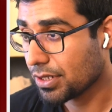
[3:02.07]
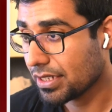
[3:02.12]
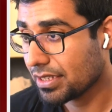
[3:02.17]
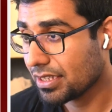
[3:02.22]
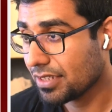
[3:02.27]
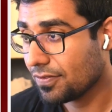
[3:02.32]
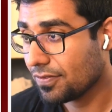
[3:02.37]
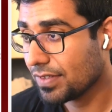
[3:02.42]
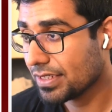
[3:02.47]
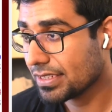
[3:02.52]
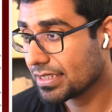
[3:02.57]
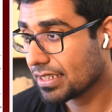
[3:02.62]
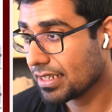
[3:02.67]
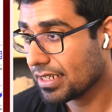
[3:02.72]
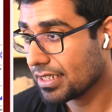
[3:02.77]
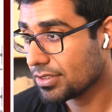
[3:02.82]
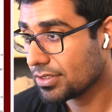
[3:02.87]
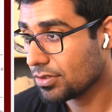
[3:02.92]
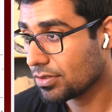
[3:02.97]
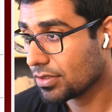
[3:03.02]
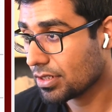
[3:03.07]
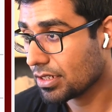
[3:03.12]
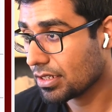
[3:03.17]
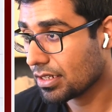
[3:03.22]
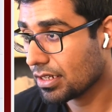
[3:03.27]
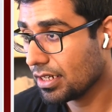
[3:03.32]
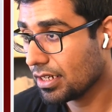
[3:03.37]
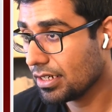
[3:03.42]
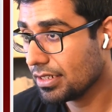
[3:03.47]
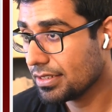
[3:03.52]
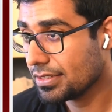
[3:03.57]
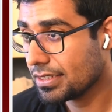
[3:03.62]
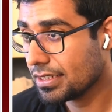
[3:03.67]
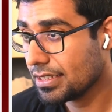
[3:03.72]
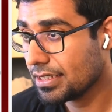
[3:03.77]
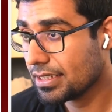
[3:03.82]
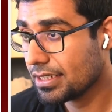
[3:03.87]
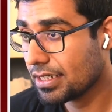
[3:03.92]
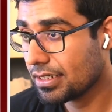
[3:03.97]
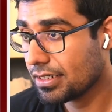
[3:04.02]
the first glance, you can clearly see
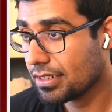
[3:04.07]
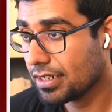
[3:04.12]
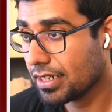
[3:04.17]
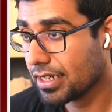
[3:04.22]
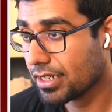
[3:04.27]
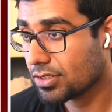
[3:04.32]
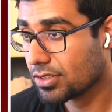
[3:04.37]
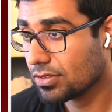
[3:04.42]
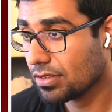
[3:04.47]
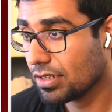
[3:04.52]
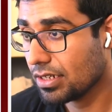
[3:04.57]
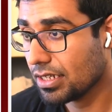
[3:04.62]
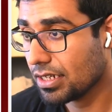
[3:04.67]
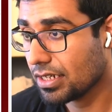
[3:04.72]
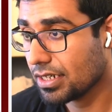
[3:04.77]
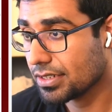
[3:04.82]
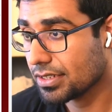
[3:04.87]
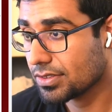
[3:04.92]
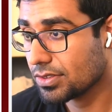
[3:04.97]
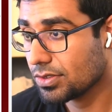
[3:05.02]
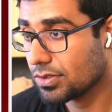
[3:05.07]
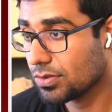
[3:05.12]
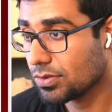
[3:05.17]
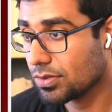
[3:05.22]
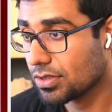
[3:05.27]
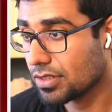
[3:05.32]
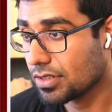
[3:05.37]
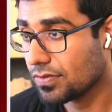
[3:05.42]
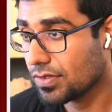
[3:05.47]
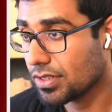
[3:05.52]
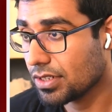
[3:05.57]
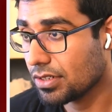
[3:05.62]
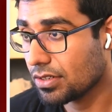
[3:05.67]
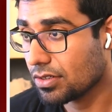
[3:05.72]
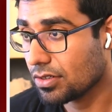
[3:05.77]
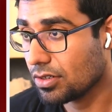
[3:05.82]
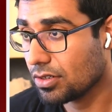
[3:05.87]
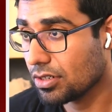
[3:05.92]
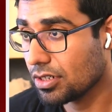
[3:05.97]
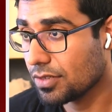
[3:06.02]
that it actually asks you to configure
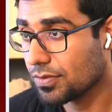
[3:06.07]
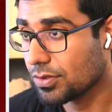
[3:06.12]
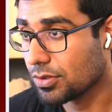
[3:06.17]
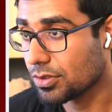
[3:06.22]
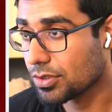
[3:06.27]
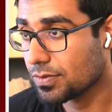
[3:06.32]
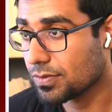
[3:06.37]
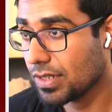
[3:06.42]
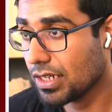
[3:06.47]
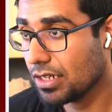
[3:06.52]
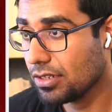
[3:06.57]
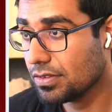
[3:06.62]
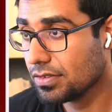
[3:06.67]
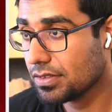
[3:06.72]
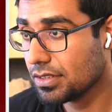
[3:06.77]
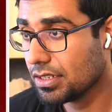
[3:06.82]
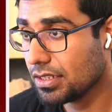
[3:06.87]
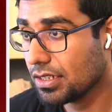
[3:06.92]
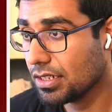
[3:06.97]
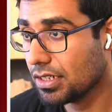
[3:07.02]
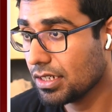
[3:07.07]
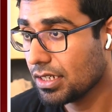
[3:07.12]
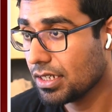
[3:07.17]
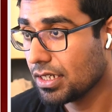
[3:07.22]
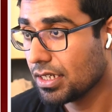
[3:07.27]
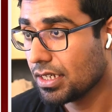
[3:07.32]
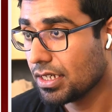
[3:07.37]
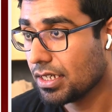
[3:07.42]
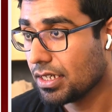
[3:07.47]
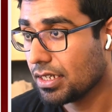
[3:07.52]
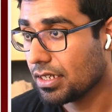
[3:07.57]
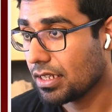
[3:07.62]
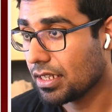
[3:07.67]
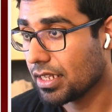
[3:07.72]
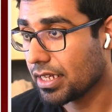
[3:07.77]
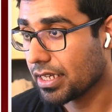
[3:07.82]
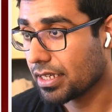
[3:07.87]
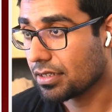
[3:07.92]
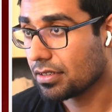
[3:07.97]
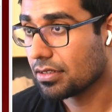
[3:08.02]
all of those values there,
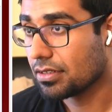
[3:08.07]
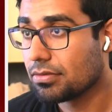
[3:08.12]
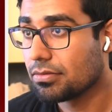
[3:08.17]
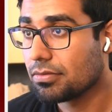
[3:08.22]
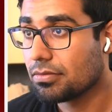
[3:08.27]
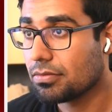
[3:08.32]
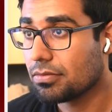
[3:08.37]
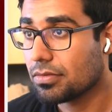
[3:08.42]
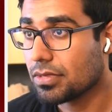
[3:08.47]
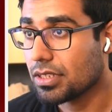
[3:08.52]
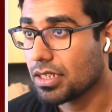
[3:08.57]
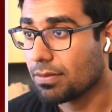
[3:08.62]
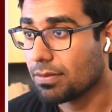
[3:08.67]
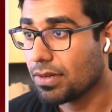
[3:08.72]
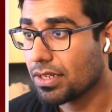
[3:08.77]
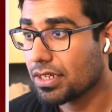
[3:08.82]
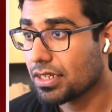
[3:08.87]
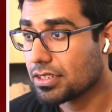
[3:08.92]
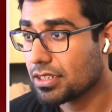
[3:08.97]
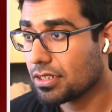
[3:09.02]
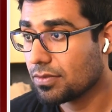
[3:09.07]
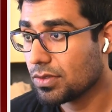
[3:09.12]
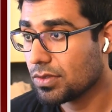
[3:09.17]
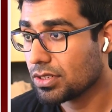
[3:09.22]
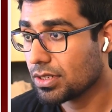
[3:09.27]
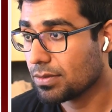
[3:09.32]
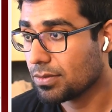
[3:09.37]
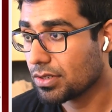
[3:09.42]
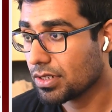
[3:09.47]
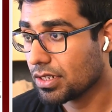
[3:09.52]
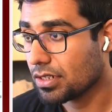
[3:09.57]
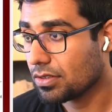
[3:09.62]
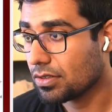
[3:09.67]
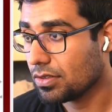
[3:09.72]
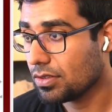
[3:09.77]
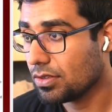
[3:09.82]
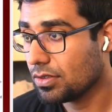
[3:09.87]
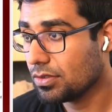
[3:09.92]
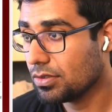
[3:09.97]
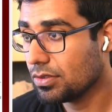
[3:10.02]
like the application which I'm trying to
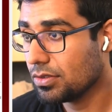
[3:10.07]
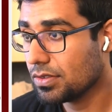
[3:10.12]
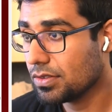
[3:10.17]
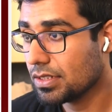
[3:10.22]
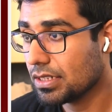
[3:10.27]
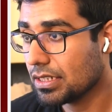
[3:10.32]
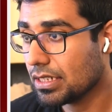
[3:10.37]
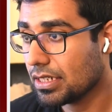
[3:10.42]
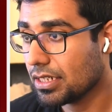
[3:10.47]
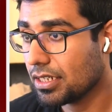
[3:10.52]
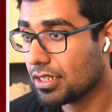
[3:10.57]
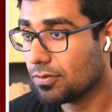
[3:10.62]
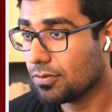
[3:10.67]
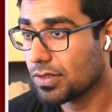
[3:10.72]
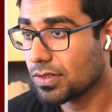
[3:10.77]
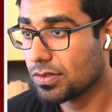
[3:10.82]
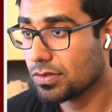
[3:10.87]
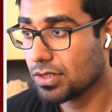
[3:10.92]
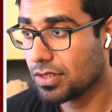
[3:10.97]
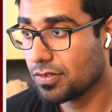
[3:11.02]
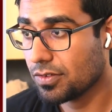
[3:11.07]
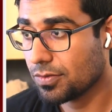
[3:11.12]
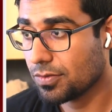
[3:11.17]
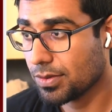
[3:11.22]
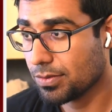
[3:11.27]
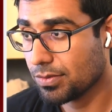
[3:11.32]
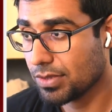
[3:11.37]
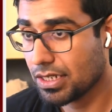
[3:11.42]
use and whatsoever from that